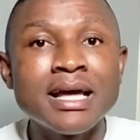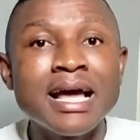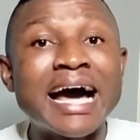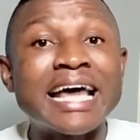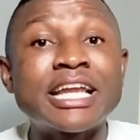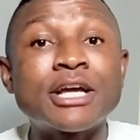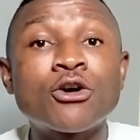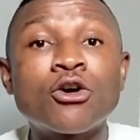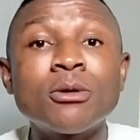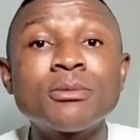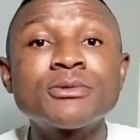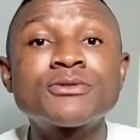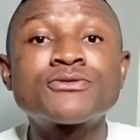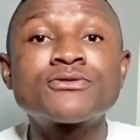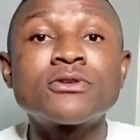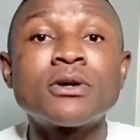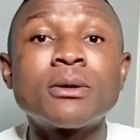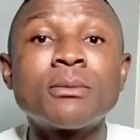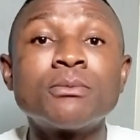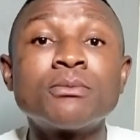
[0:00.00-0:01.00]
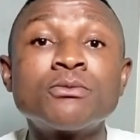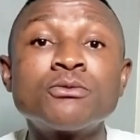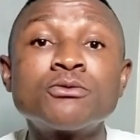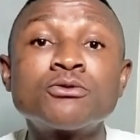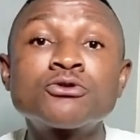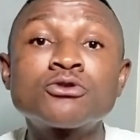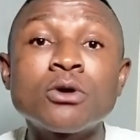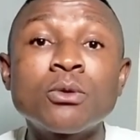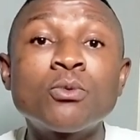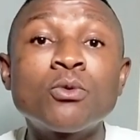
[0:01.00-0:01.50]
And it comes from
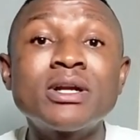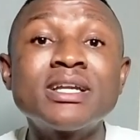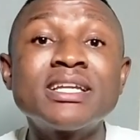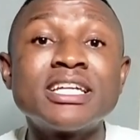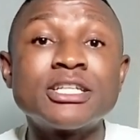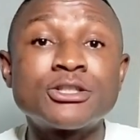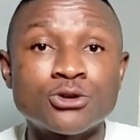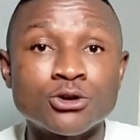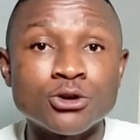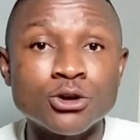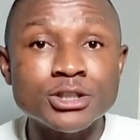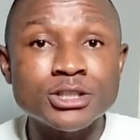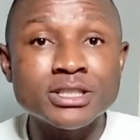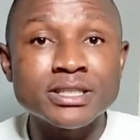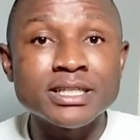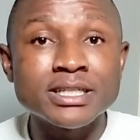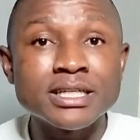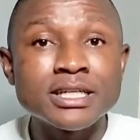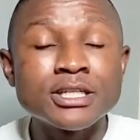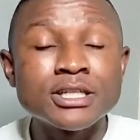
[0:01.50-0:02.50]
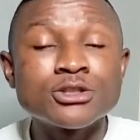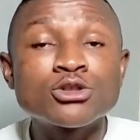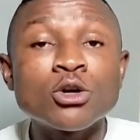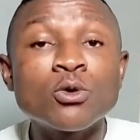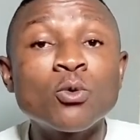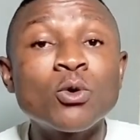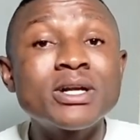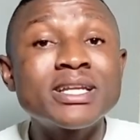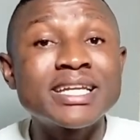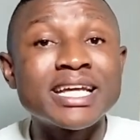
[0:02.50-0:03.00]
someone they trust,
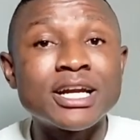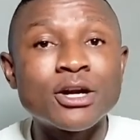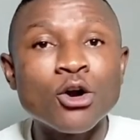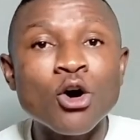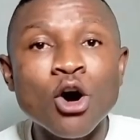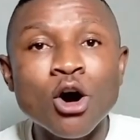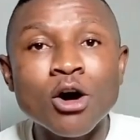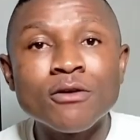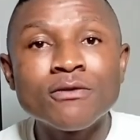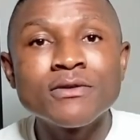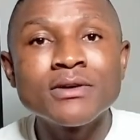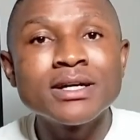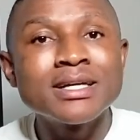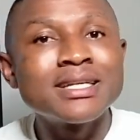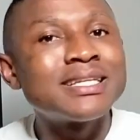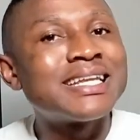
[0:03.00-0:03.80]
someone they love, they